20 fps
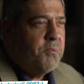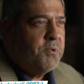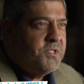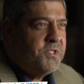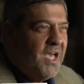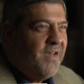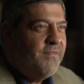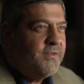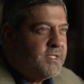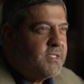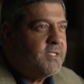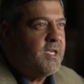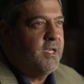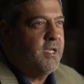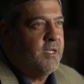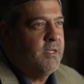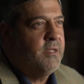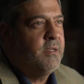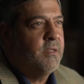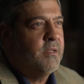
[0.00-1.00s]
were
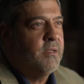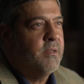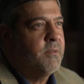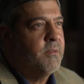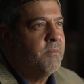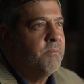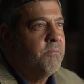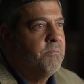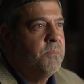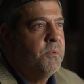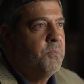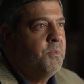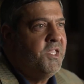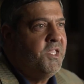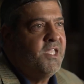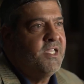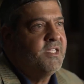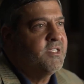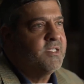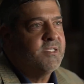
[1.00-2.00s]
devastated, but we
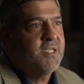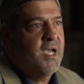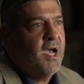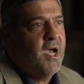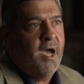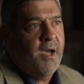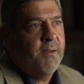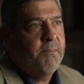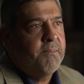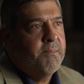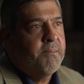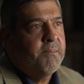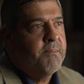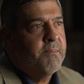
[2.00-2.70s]
didn't stop.